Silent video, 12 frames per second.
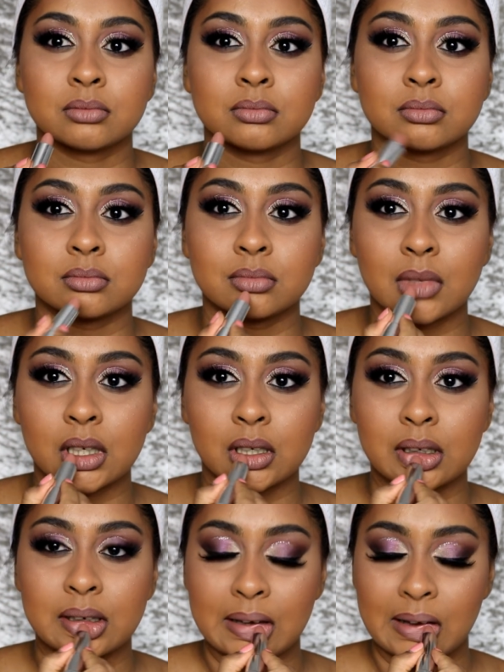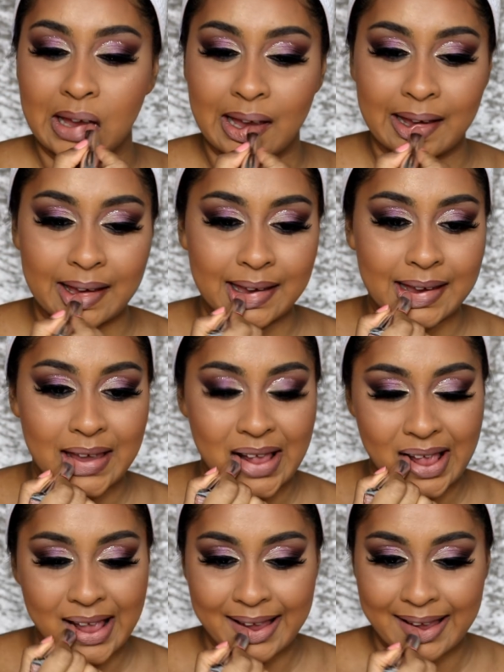
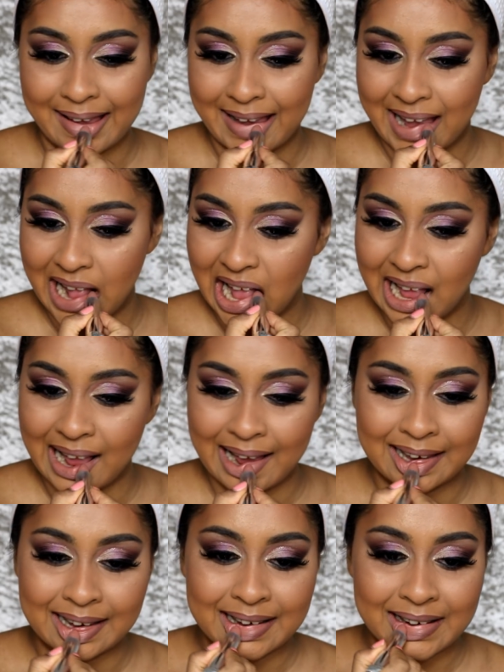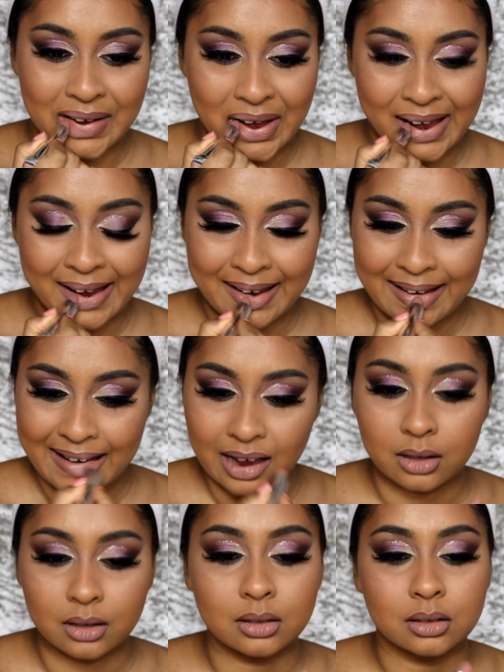
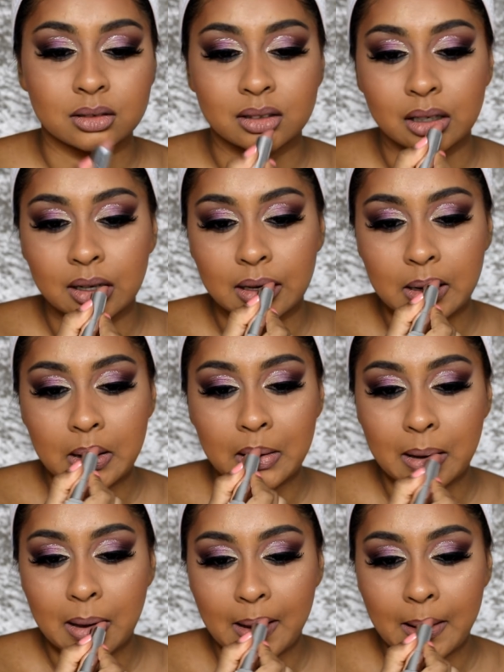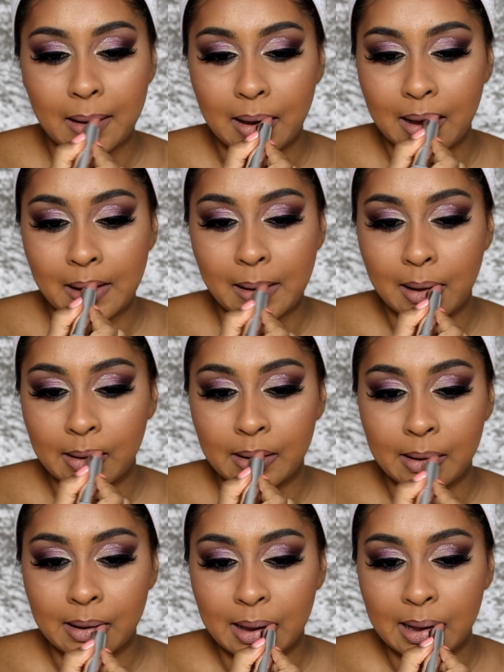
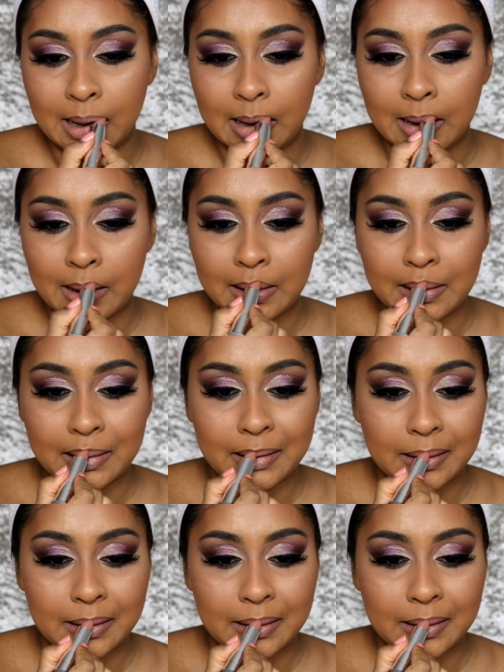Nobody speaks.